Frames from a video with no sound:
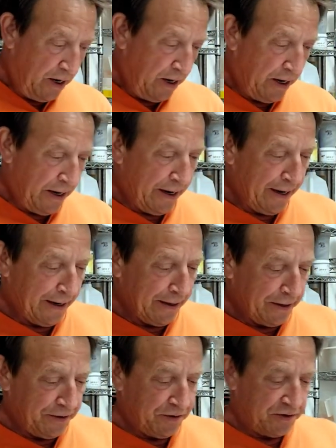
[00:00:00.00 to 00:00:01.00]
And
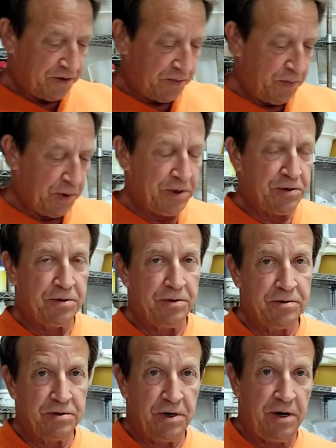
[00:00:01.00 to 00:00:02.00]
I took some
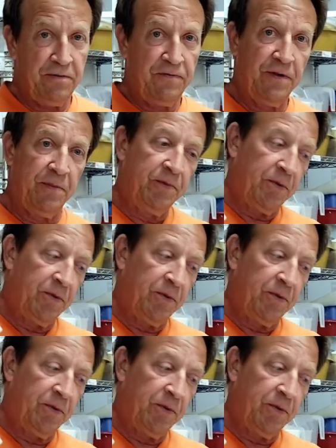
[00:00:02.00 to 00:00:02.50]
pictures and I flipped